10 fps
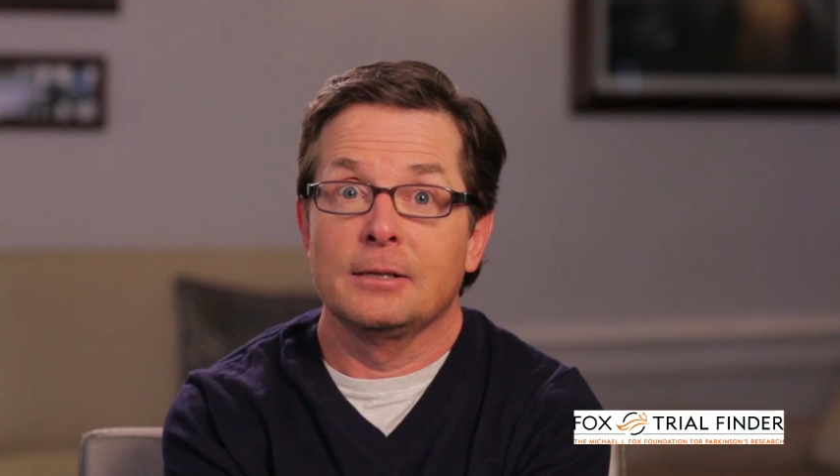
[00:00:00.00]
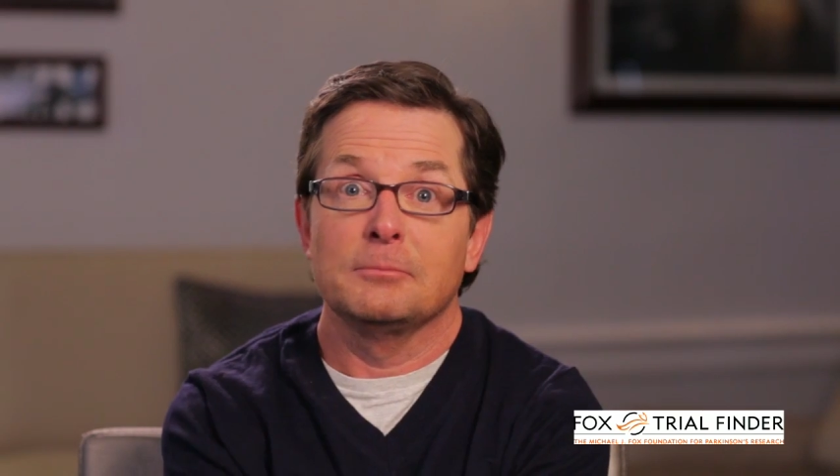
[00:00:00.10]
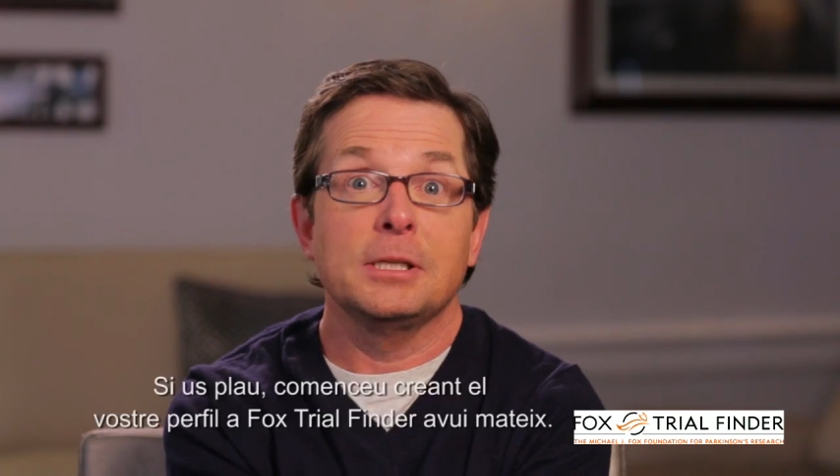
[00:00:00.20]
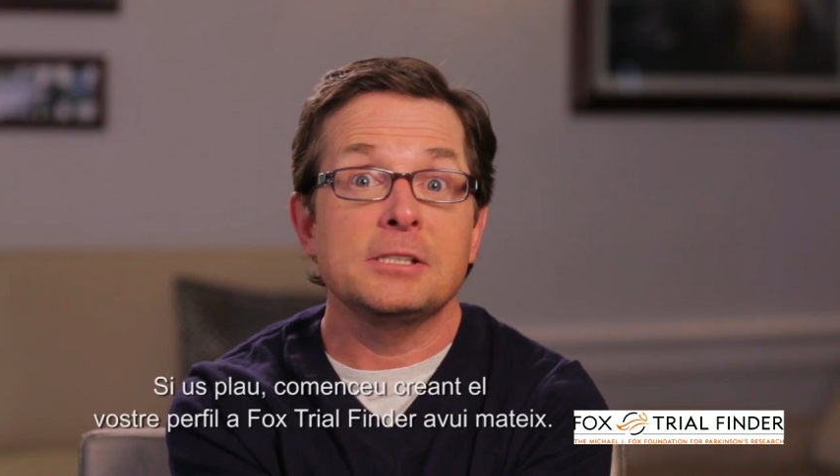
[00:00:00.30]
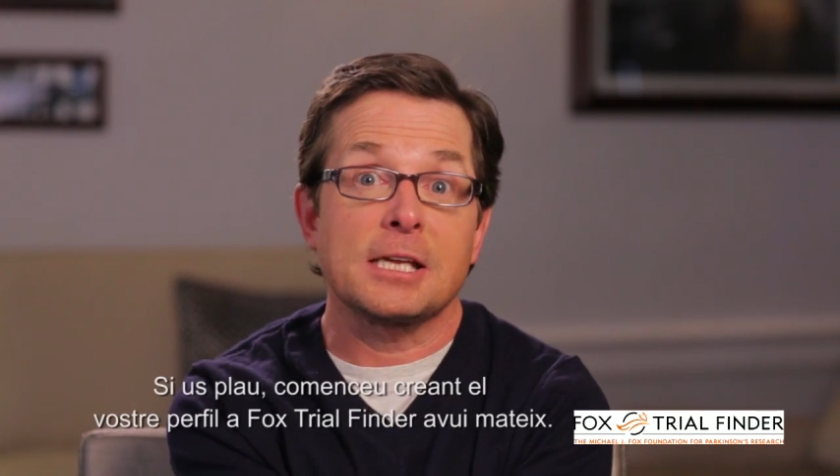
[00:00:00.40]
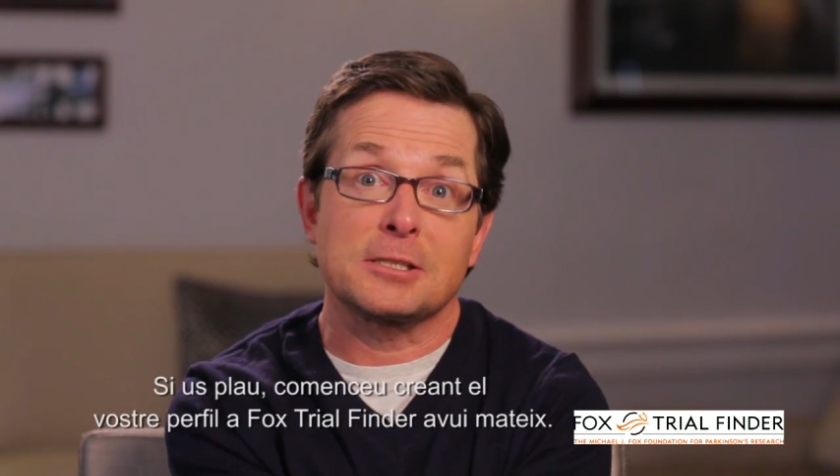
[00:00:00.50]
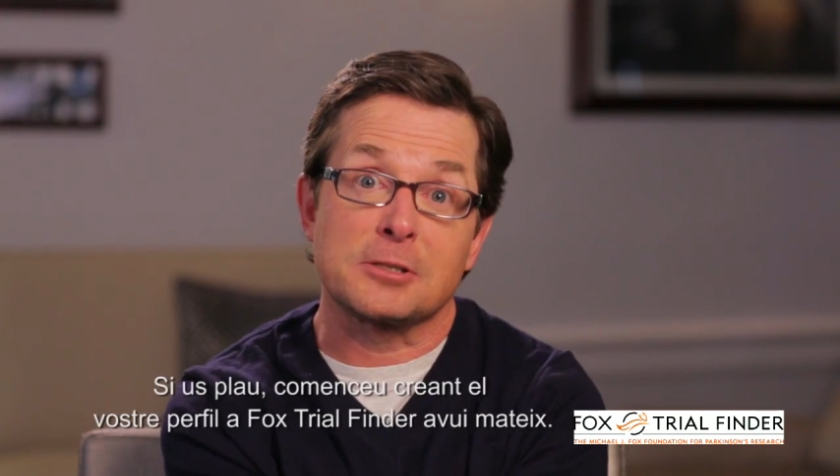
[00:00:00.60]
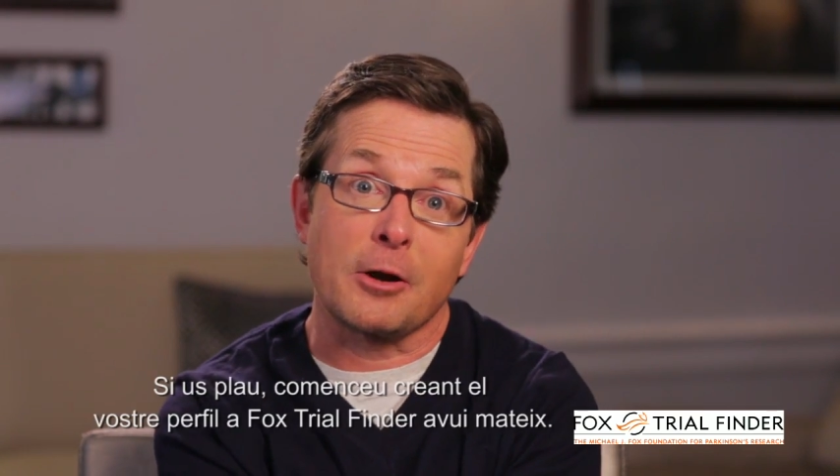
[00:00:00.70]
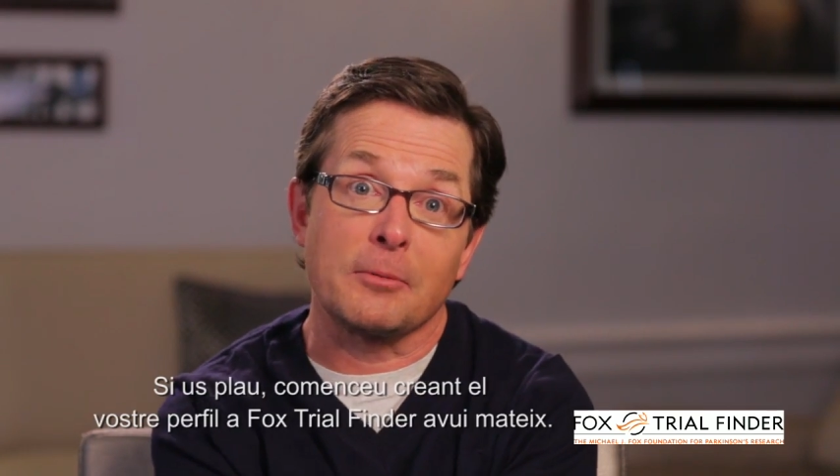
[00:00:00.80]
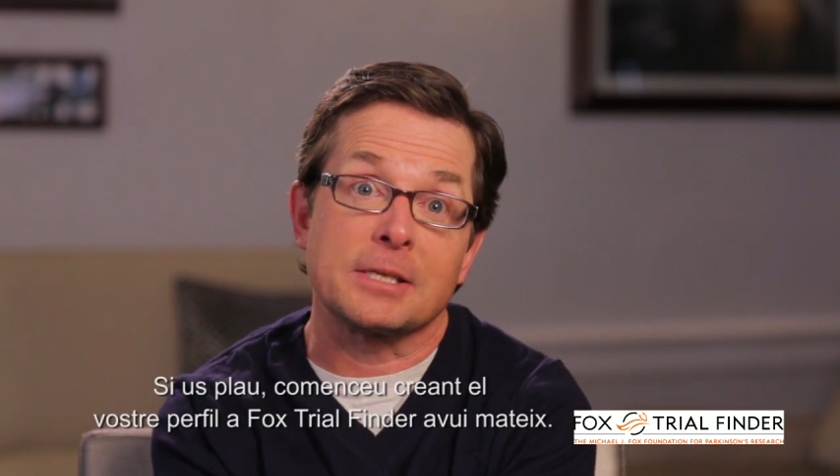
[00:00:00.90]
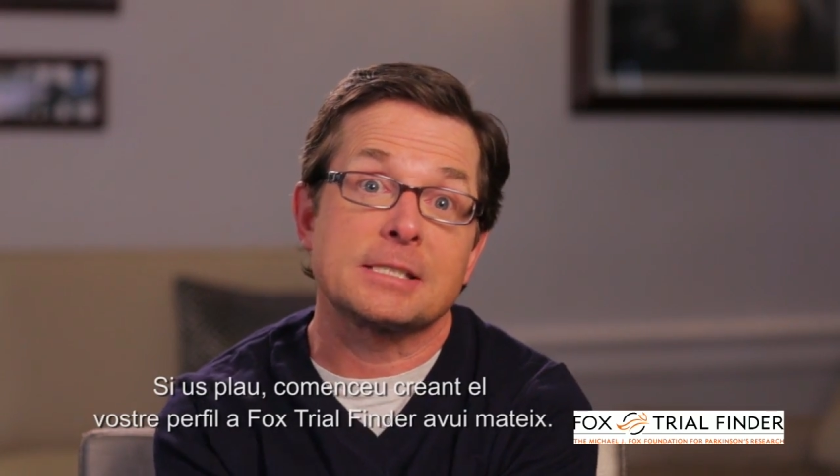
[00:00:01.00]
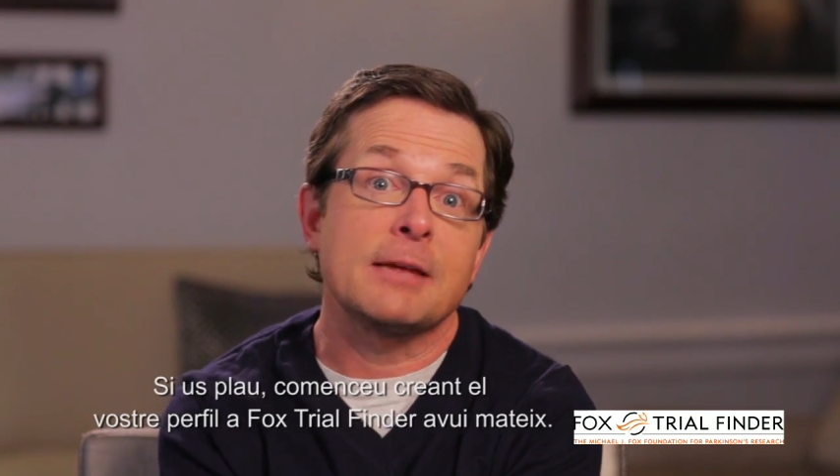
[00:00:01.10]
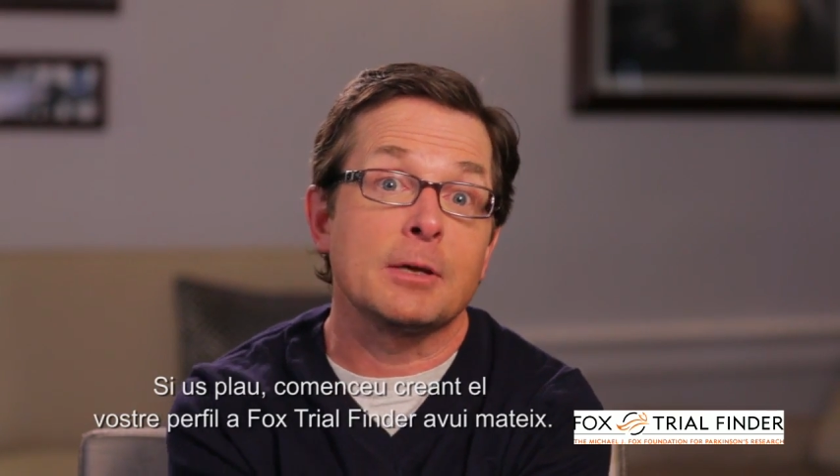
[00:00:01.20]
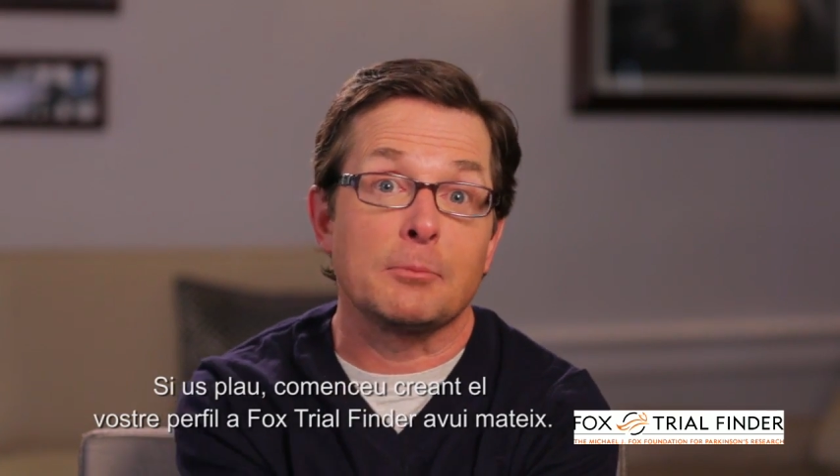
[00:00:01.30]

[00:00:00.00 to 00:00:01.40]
Please get started by saving your